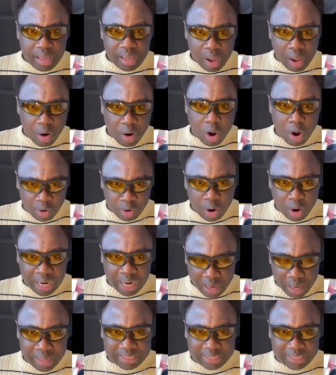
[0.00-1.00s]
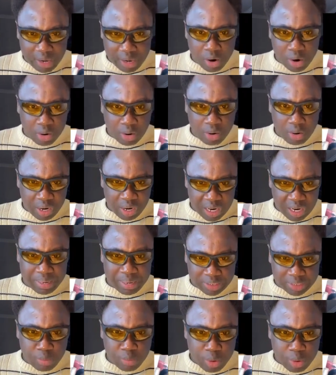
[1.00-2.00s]
Petasio, one of us,
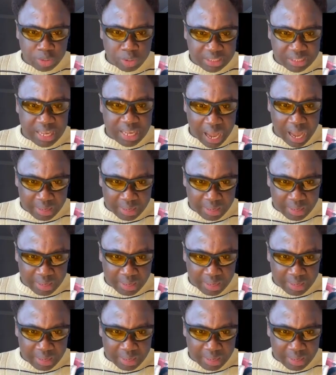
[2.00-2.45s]
you'll be yeah,